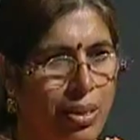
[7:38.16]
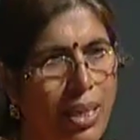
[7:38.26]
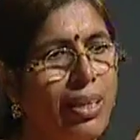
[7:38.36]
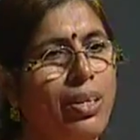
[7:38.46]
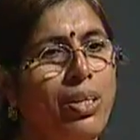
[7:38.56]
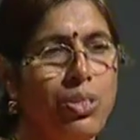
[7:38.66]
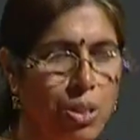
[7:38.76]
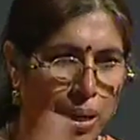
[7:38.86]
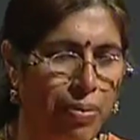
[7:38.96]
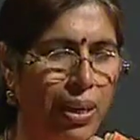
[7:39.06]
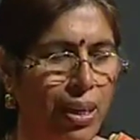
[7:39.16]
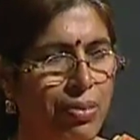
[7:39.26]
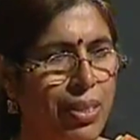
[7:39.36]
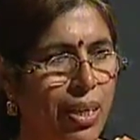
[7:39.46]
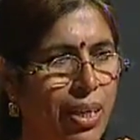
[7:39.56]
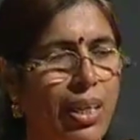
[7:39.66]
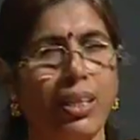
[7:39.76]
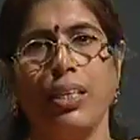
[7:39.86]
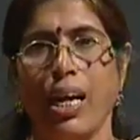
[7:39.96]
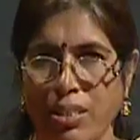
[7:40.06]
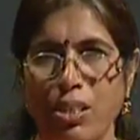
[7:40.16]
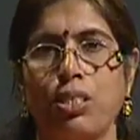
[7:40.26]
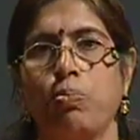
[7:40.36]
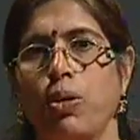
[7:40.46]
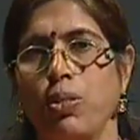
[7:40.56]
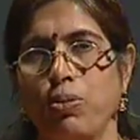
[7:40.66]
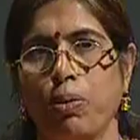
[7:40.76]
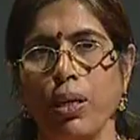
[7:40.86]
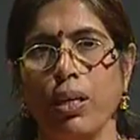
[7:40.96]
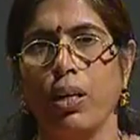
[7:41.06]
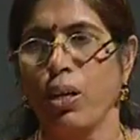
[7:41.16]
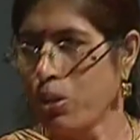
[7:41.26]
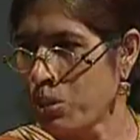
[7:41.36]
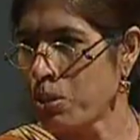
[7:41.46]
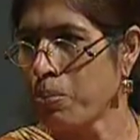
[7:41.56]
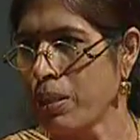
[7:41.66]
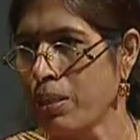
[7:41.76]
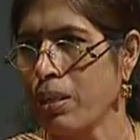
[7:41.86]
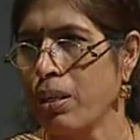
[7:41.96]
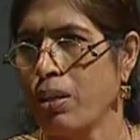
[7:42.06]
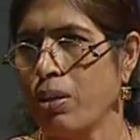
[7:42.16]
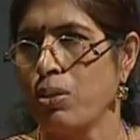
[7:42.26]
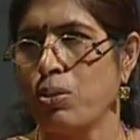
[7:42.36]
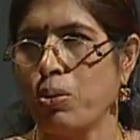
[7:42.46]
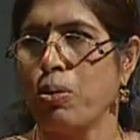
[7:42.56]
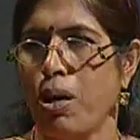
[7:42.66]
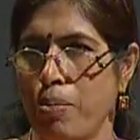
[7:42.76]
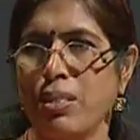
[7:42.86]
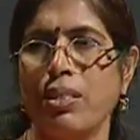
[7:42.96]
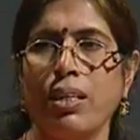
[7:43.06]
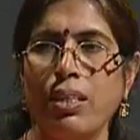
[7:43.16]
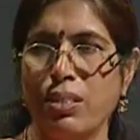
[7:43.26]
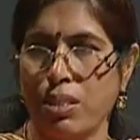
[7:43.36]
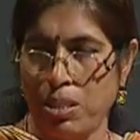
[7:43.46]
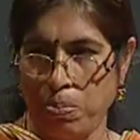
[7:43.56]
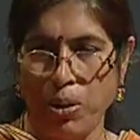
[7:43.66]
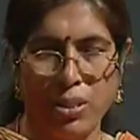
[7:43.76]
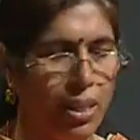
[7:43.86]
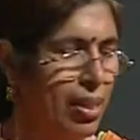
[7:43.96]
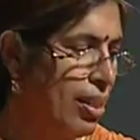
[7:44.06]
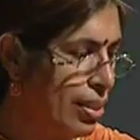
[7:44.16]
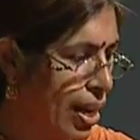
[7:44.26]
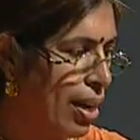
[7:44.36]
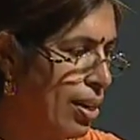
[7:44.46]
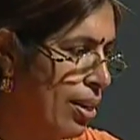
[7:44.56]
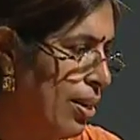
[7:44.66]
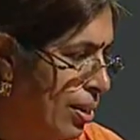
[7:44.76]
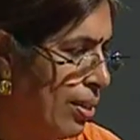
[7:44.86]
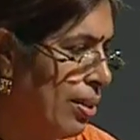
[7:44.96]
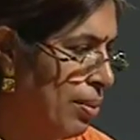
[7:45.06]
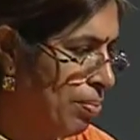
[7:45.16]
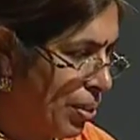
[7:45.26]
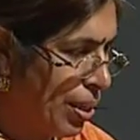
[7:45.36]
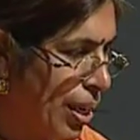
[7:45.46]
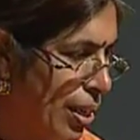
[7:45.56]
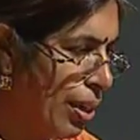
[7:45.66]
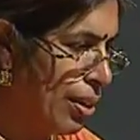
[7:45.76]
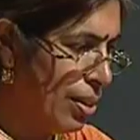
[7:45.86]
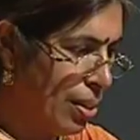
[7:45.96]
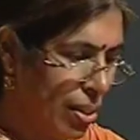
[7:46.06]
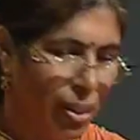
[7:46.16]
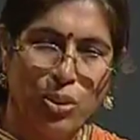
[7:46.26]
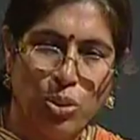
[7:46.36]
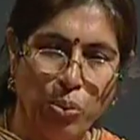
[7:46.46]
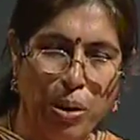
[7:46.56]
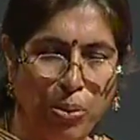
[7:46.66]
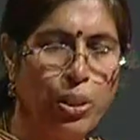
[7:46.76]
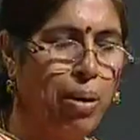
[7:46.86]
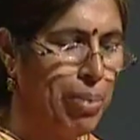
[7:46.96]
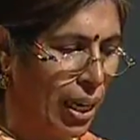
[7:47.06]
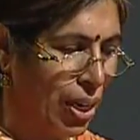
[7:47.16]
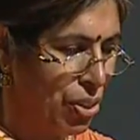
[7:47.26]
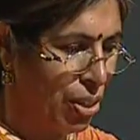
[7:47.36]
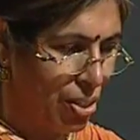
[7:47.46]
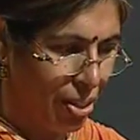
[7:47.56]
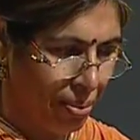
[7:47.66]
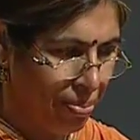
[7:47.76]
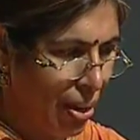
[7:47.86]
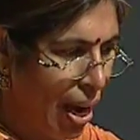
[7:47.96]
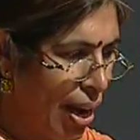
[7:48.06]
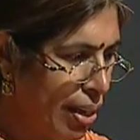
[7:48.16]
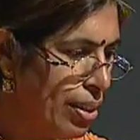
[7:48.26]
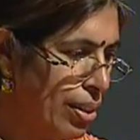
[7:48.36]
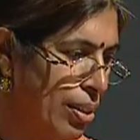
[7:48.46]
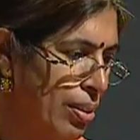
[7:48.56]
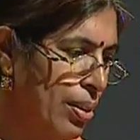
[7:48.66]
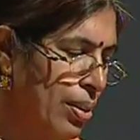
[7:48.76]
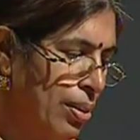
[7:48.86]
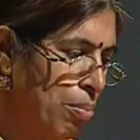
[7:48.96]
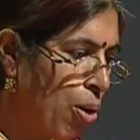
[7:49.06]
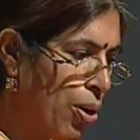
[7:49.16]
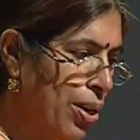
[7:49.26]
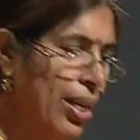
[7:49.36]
Then the instrument when gives a reading, then that's a response from the instrument. So command signals, response signal, they are getting two-way, both communication is there. And the baud